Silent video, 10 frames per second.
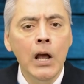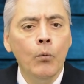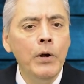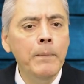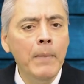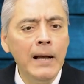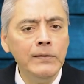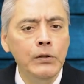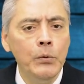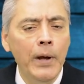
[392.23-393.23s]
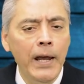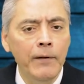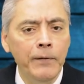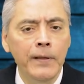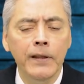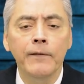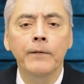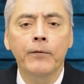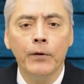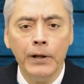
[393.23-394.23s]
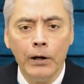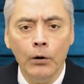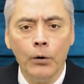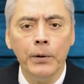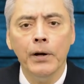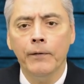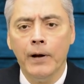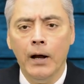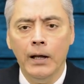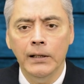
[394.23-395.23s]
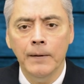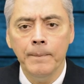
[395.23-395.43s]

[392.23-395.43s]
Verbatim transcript: we must do everything for the glory of God.